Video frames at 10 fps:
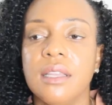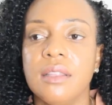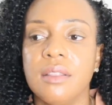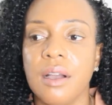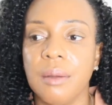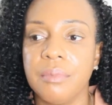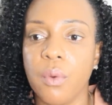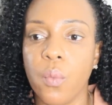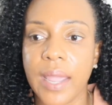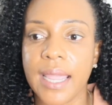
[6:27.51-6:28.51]
in um,
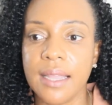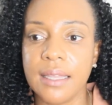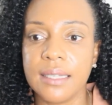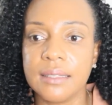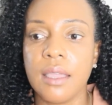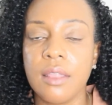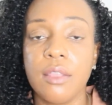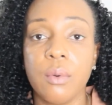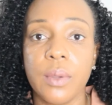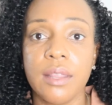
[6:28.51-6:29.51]
the way
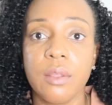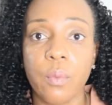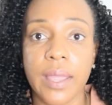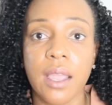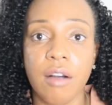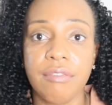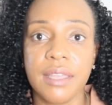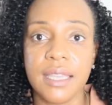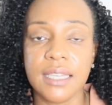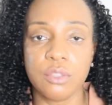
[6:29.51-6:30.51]
in the in the way of the